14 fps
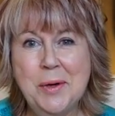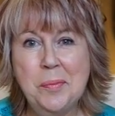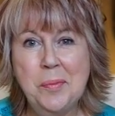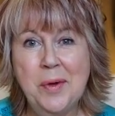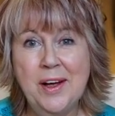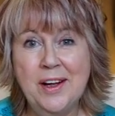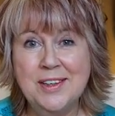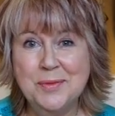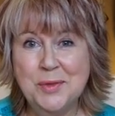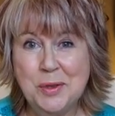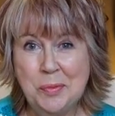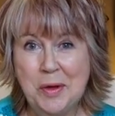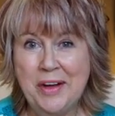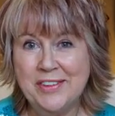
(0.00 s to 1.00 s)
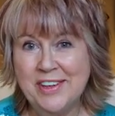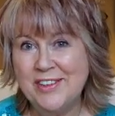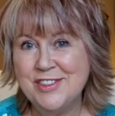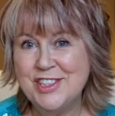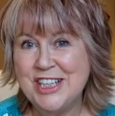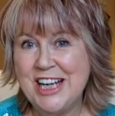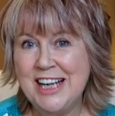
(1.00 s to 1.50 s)
But what about
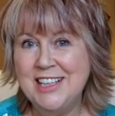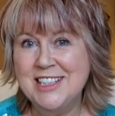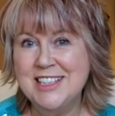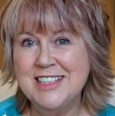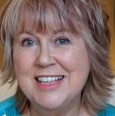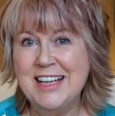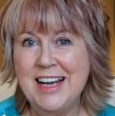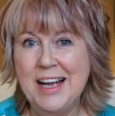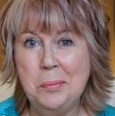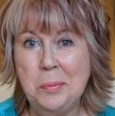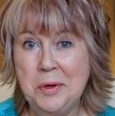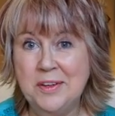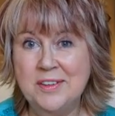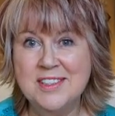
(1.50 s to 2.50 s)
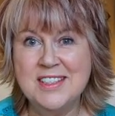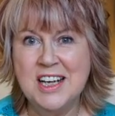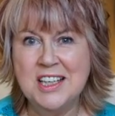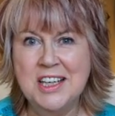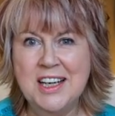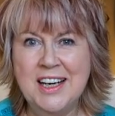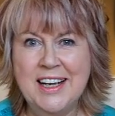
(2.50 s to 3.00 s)
those changes that happen
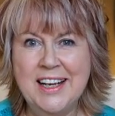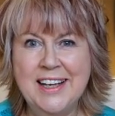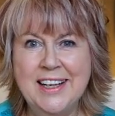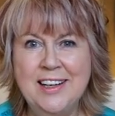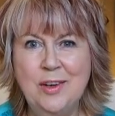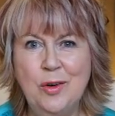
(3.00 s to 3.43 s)
suddenly,